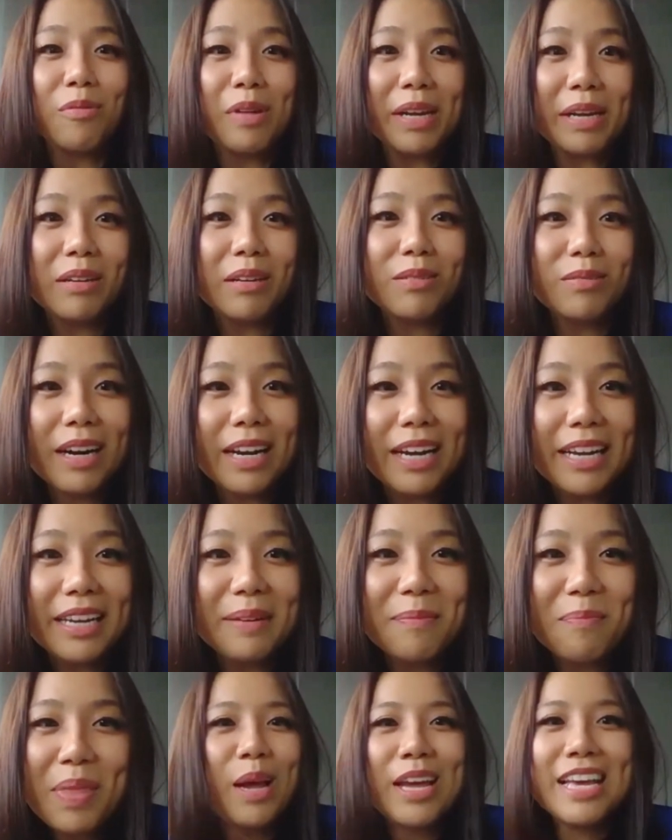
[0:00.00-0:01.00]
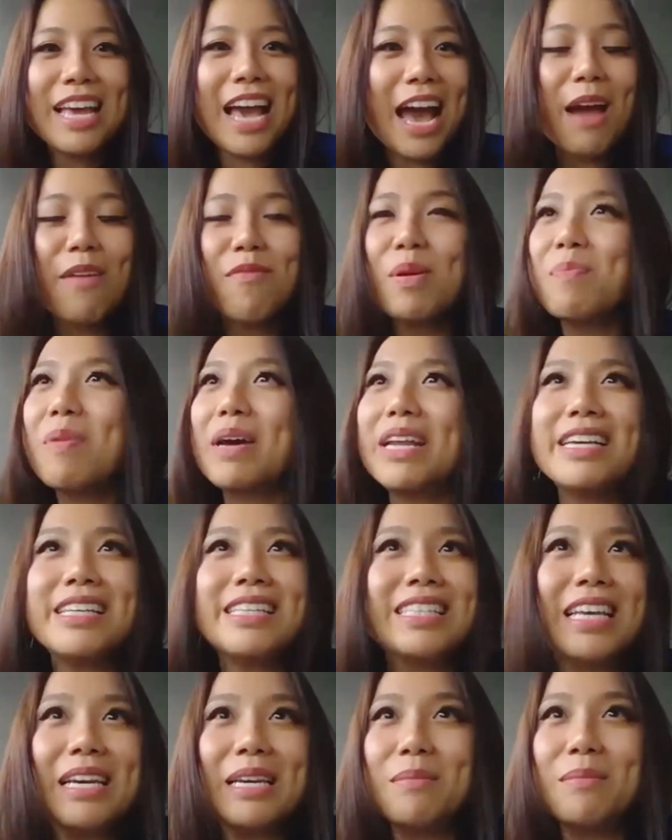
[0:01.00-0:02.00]
reel, right? Yeah, everybody
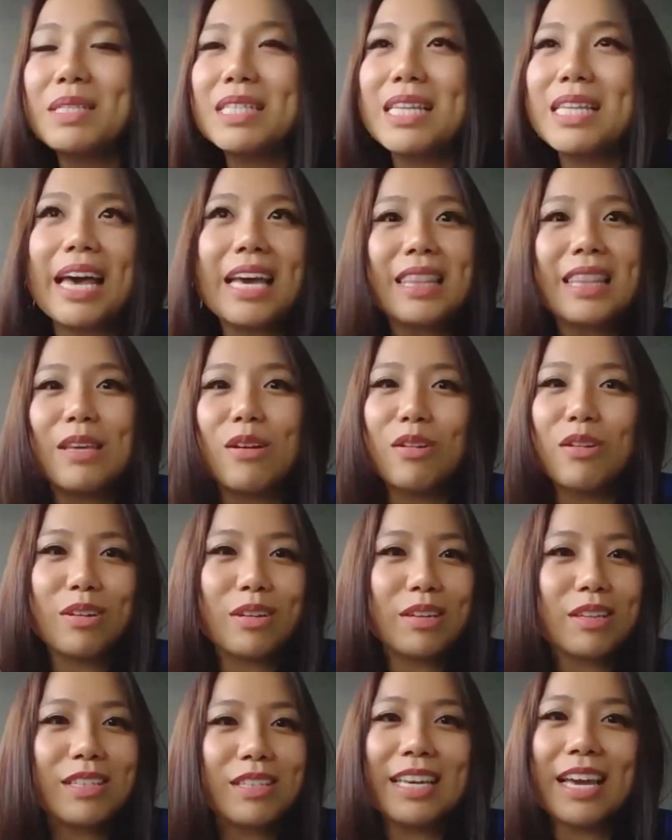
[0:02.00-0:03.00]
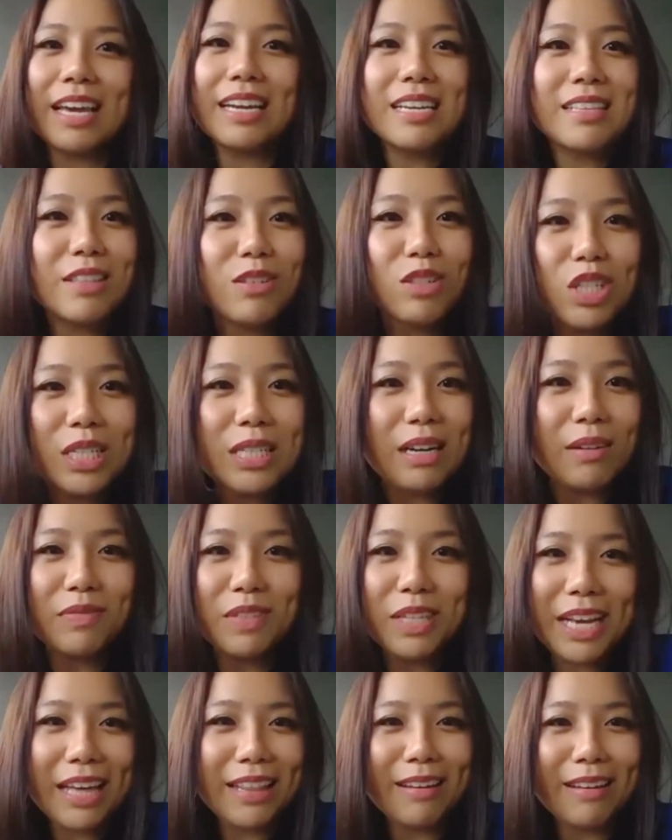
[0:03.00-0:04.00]
seems like they're getting their stuff together.
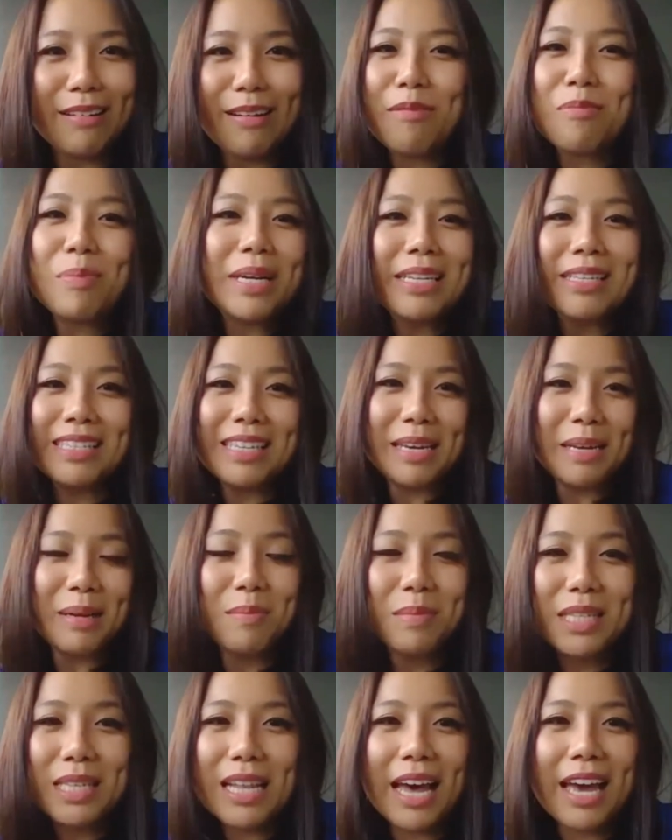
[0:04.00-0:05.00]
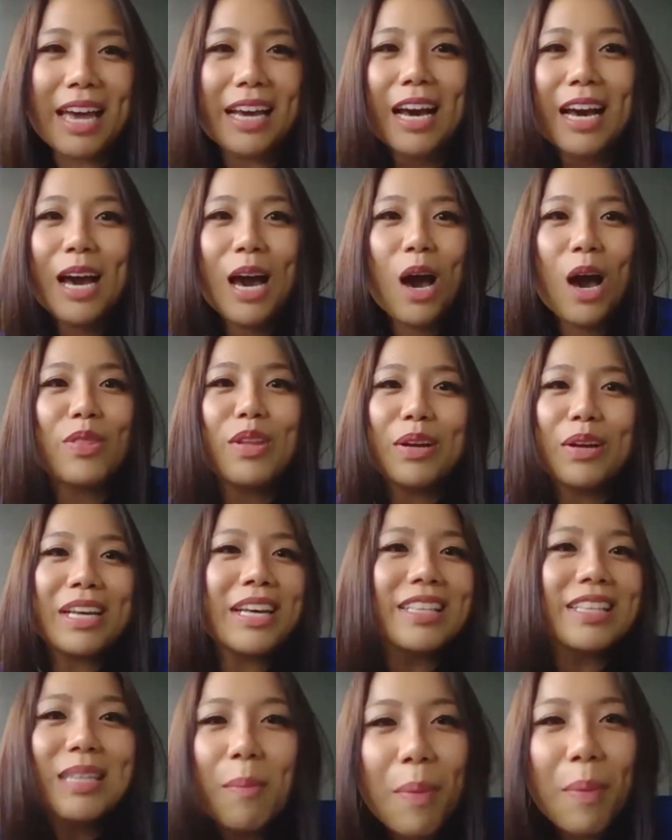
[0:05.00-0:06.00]
Everybody seems like their
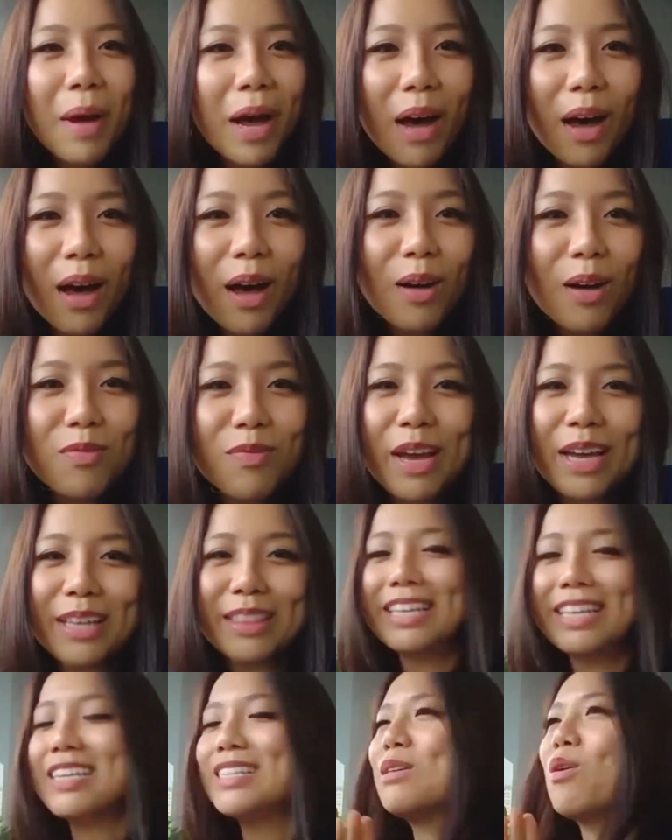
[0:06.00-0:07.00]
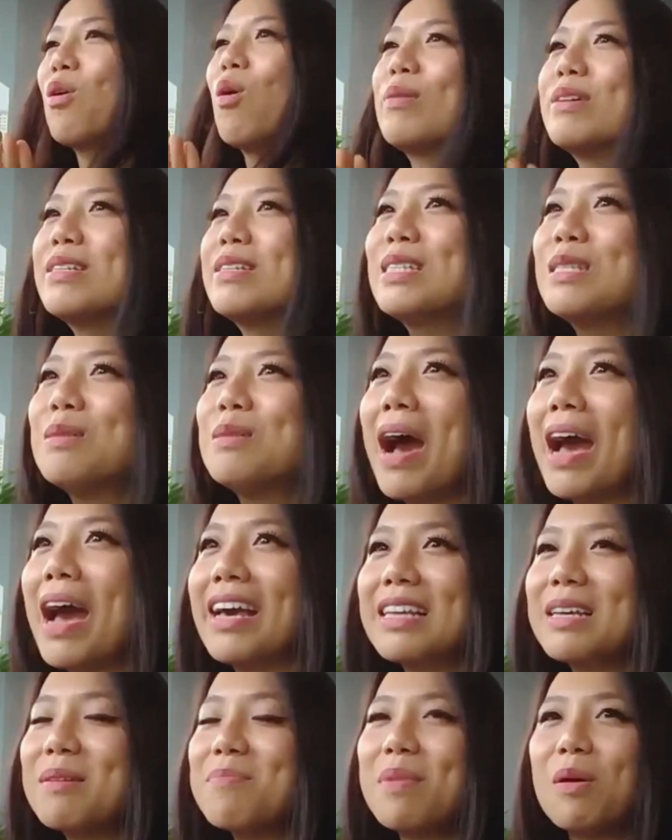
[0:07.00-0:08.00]
kids are perfect. The kids are always
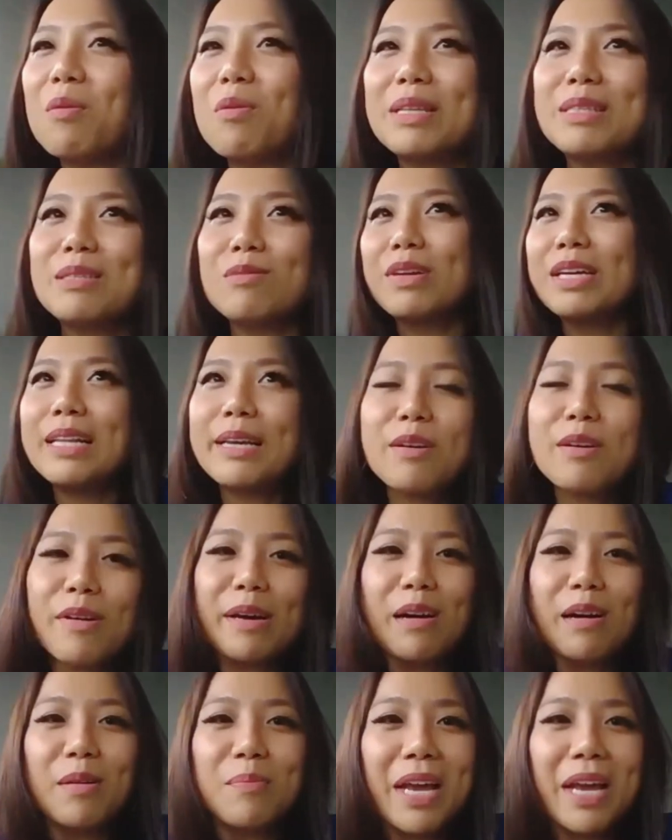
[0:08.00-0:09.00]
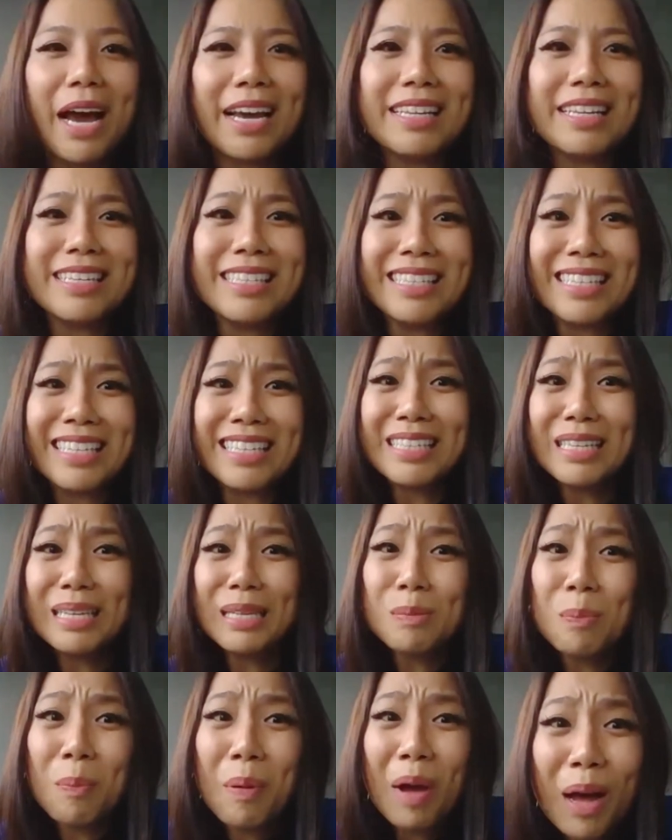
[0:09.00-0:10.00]
smiling. But what's really going on behind the scenes
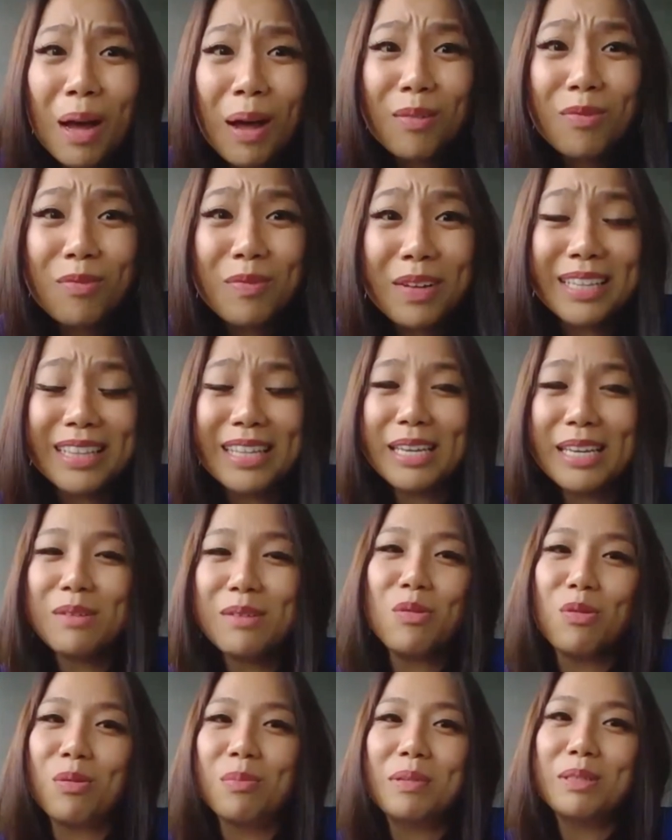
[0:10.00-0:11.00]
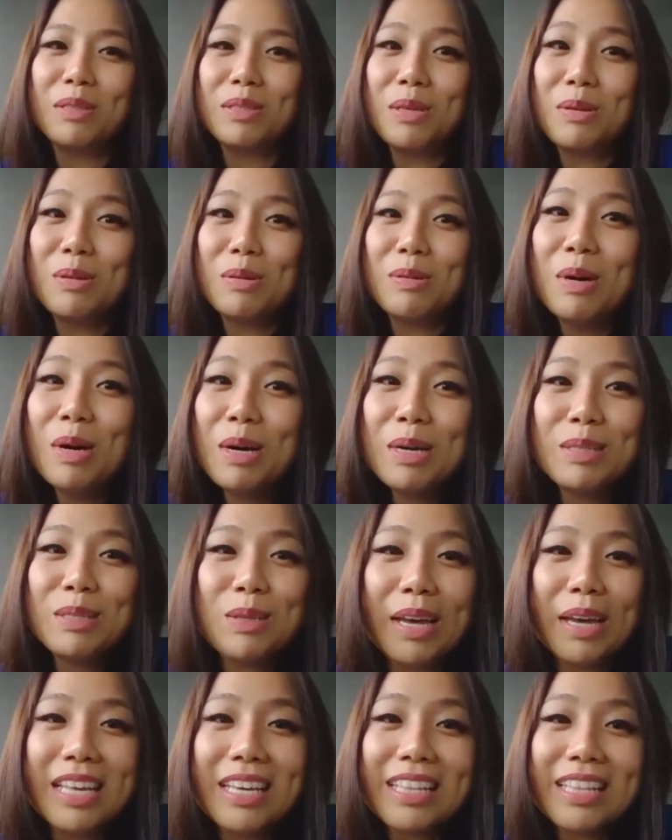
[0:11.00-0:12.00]
is perfectly normal too. So
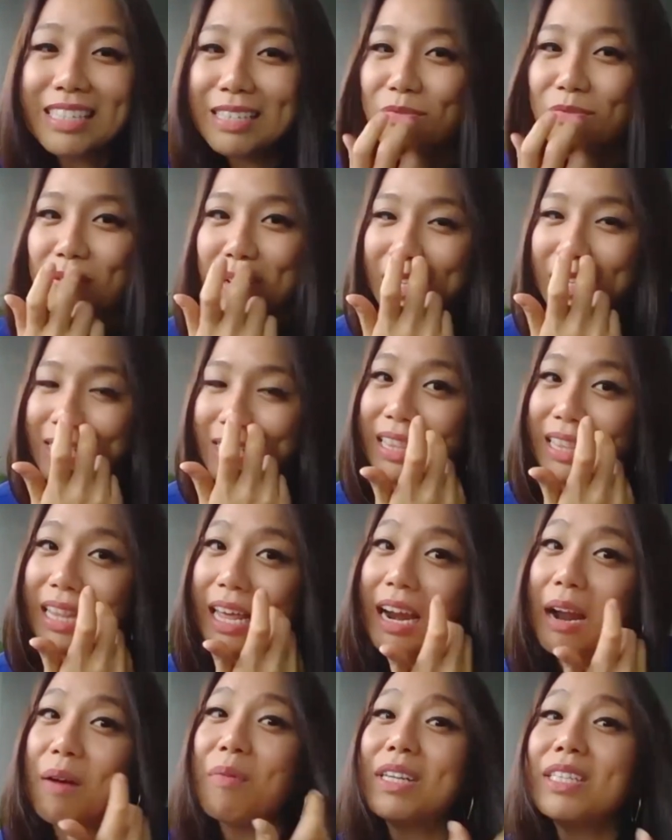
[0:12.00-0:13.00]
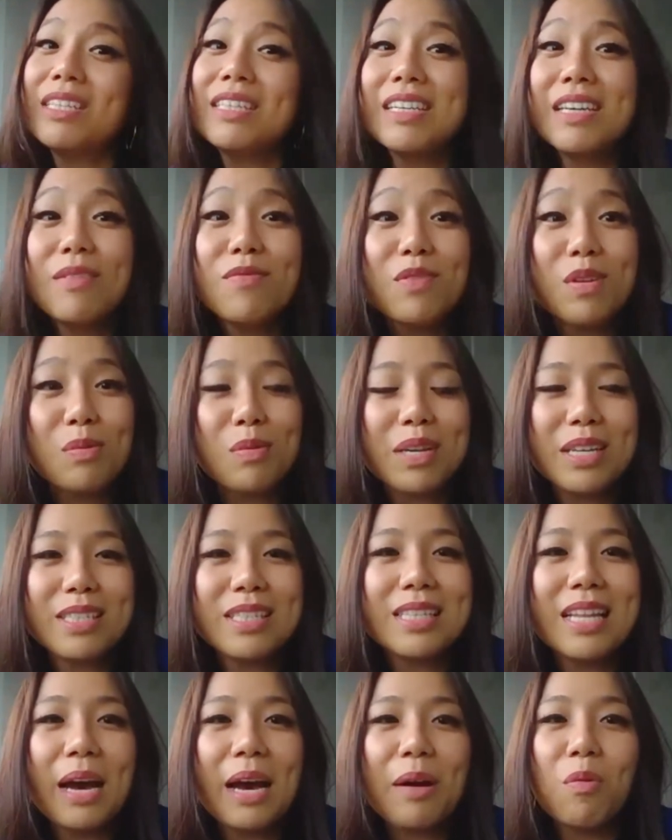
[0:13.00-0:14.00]
I think that's the first thing that I want to give you is
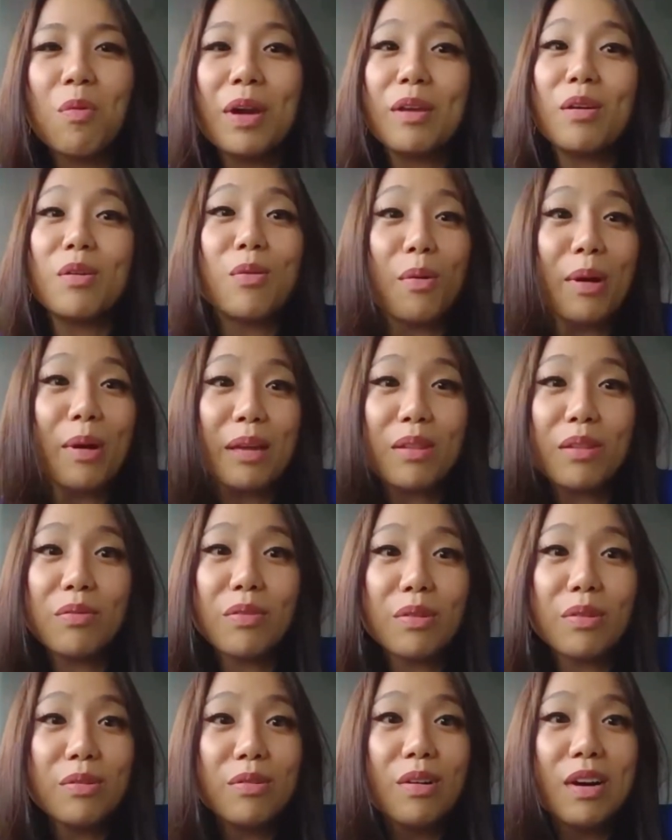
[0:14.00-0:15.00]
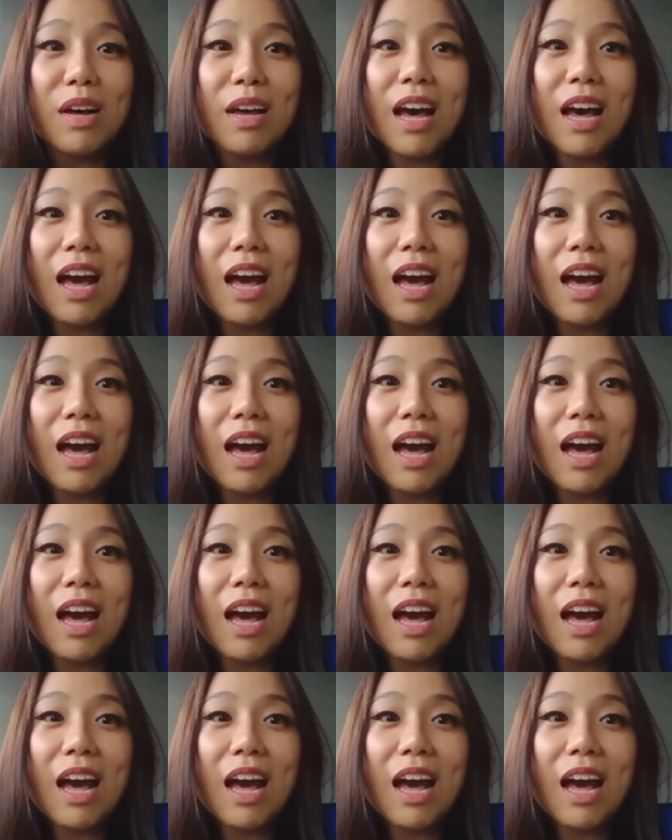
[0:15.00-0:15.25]
that what you're going through,